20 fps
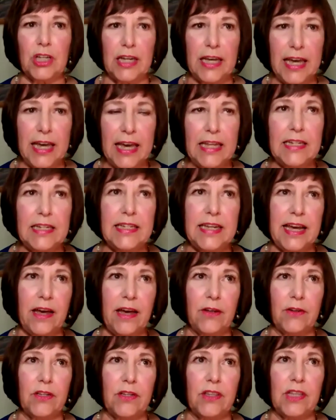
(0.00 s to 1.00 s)
I was going to head
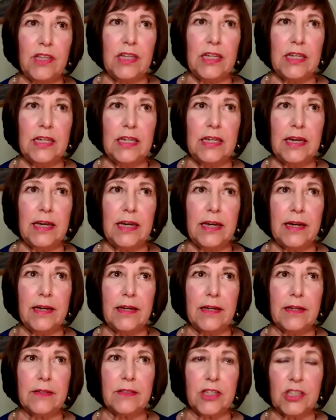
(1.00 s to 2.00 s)
down the
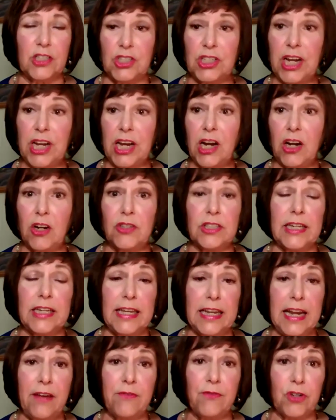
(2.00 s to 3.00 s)
stairs
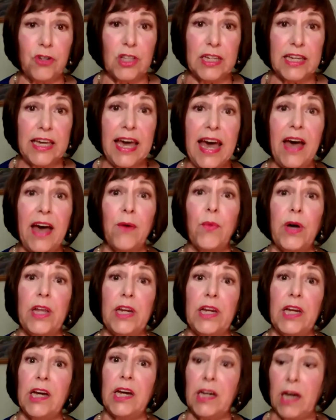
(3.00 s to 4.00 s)
and get after the cat
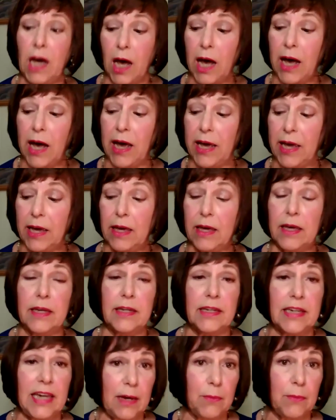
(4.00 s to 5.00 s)
when a guy
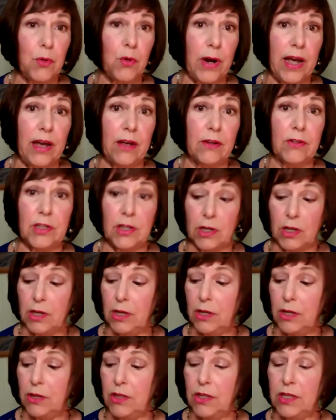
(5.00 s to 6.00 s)
came around
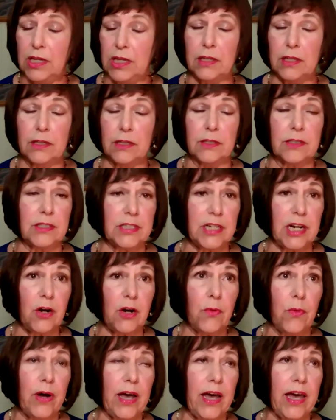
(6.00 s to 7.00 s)
the
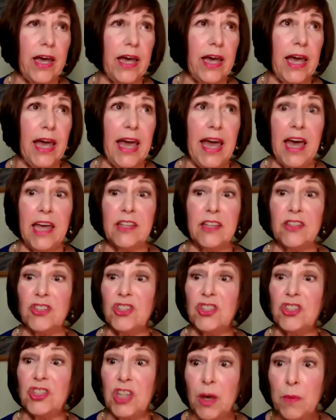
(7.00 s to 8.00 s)
stairway
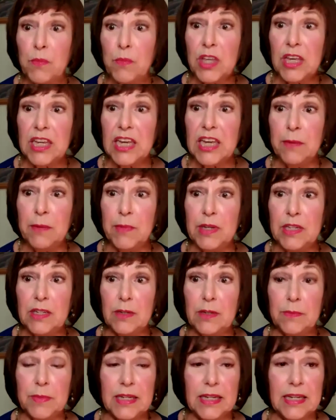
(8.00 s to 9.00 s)
and something came
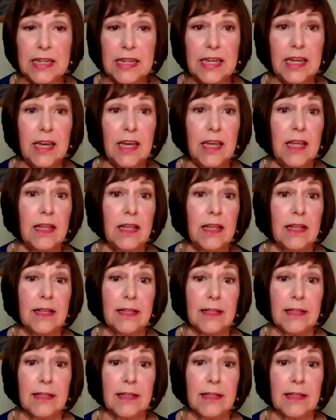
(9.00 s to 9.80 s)
into me